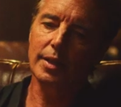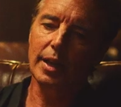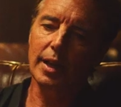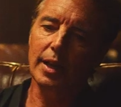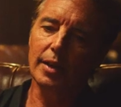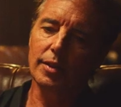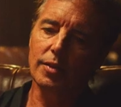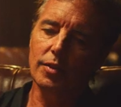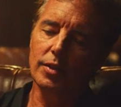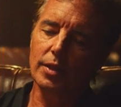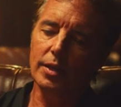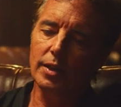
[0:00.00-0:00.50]
At the
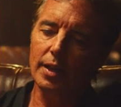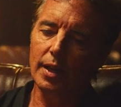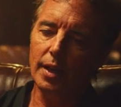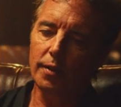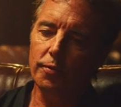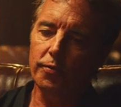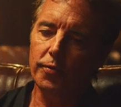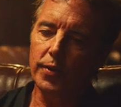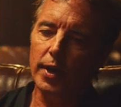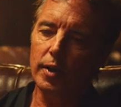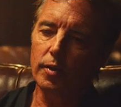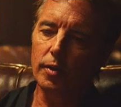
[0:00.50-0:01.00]
end of the
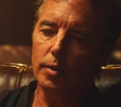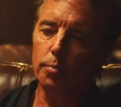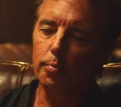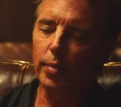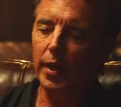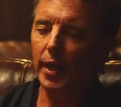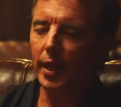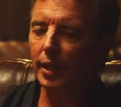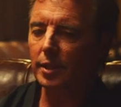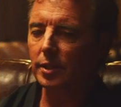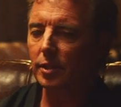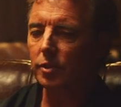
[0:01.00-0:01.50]
day, following
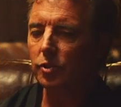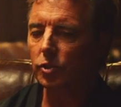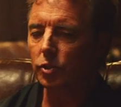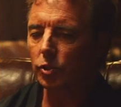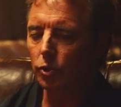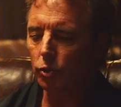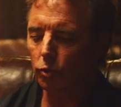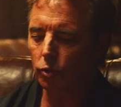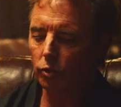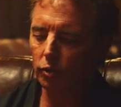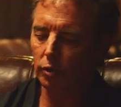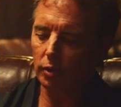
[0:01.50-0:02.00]
passion
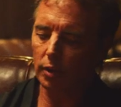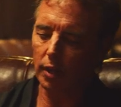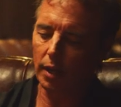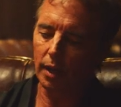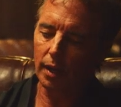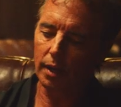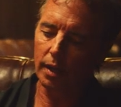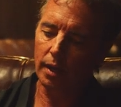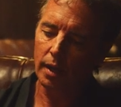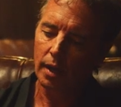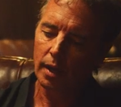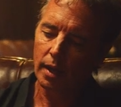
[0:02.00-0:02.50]
is
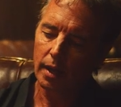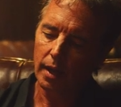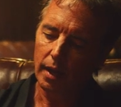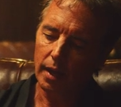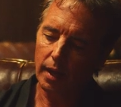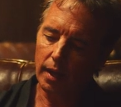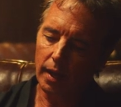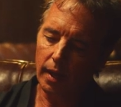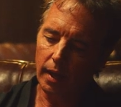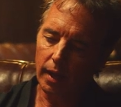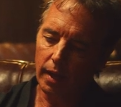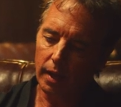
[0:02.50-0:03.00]
usually
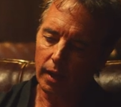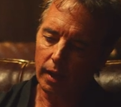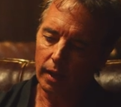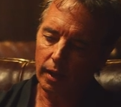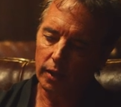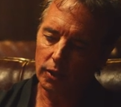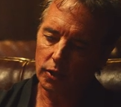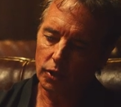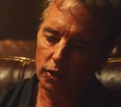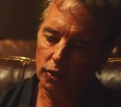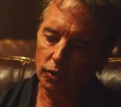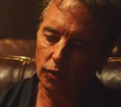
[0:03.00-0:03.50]
a
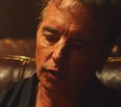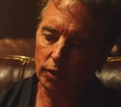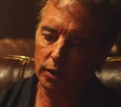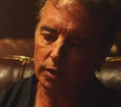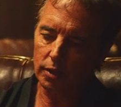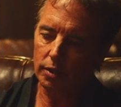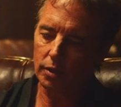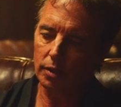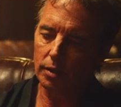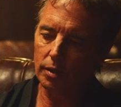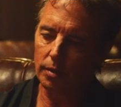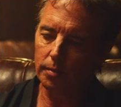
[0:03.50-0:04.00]

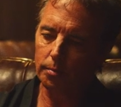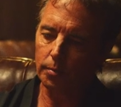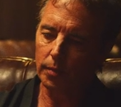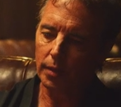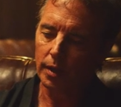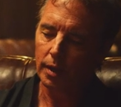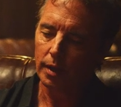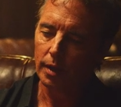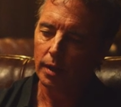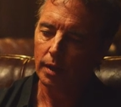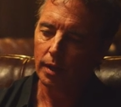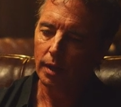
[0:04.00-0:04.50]

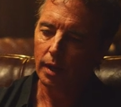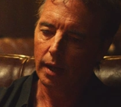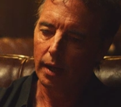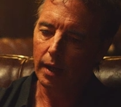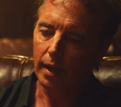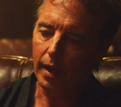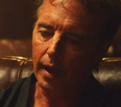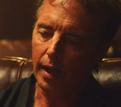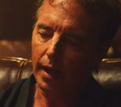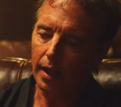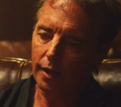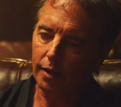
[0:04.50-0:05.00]
short-term
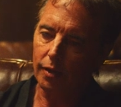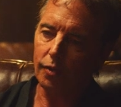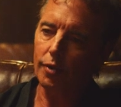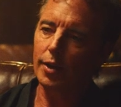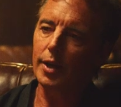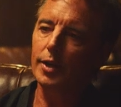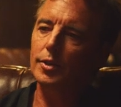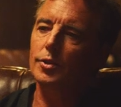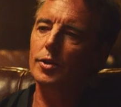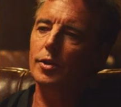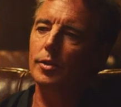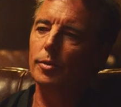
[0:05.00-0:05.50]
and a
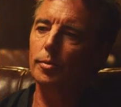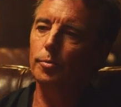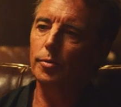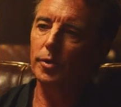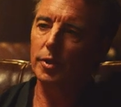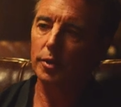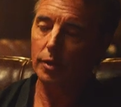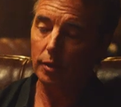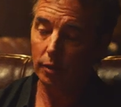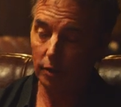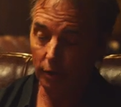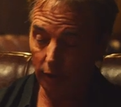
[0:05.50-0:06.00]
long-term
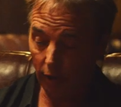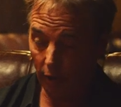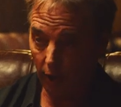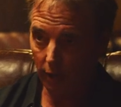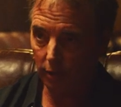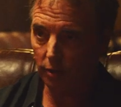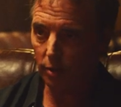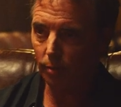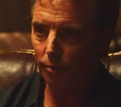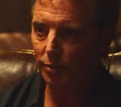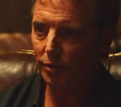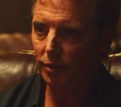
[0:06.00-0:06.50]

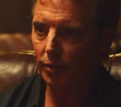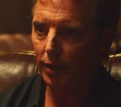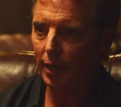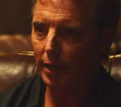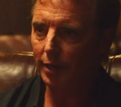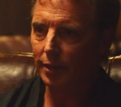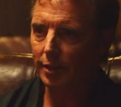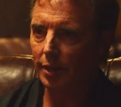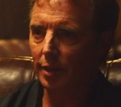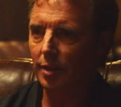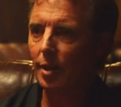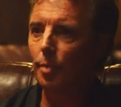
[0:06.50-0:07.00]
long-term
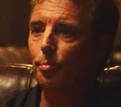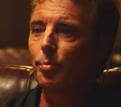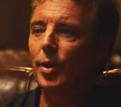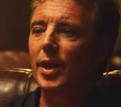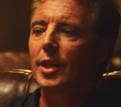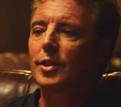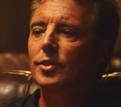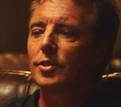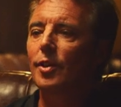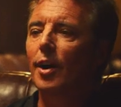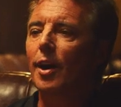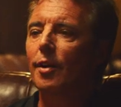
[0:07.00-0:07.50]
strategy that
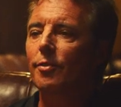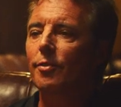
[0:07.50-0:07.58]
pays